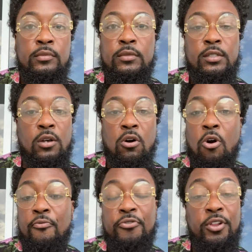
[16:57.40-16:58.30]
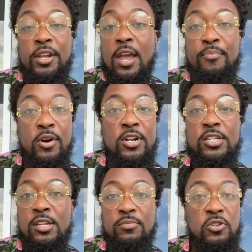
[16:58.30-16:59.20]
So hopefully they punish
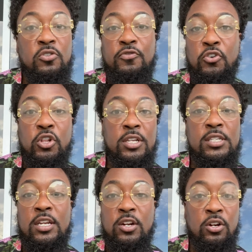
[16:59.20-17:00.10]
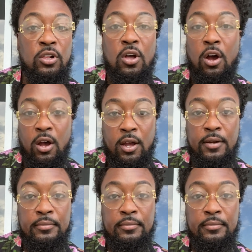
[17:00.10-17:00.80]
them to the full extent of the law